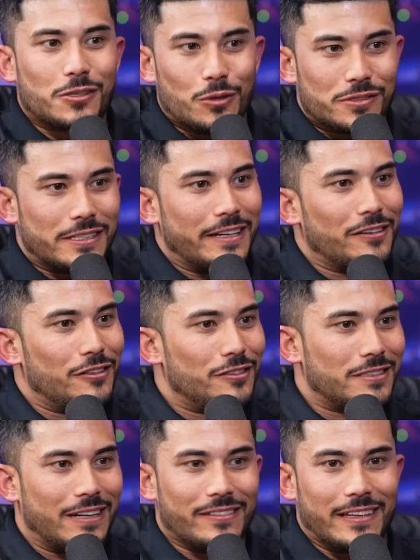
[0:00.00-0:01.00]

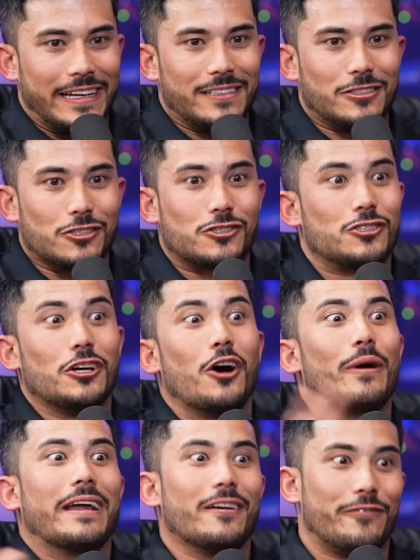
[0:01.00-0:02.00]
wholesalers, like just
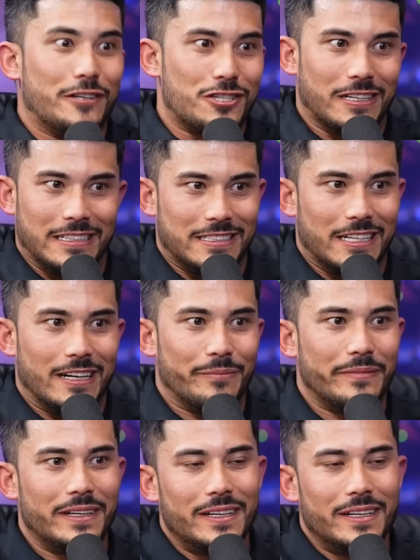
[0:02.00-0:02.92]
so inefficient and dumb.